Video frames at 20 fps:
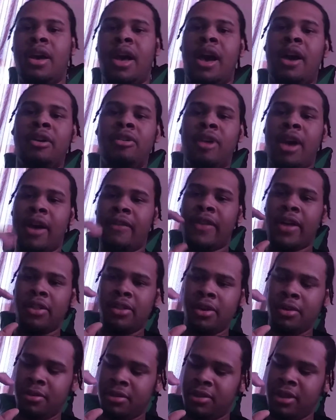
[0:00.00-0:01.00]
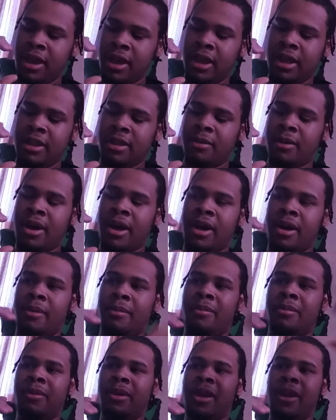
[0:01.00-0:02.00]
how you have that little thing in
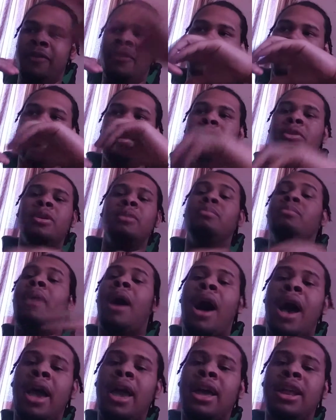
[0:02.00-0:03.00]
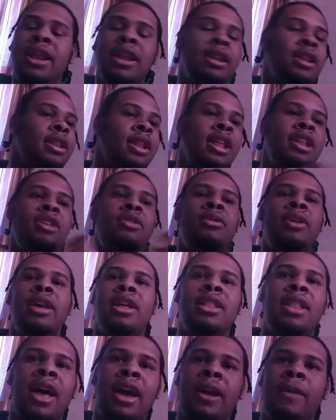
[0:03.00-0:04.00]
the if you can buy it and then you
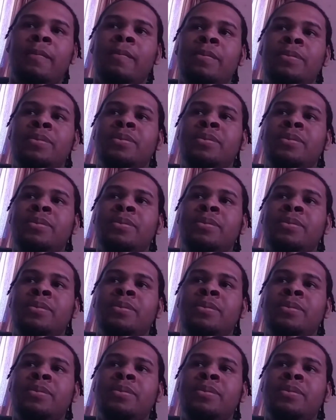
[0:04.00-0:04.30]
get like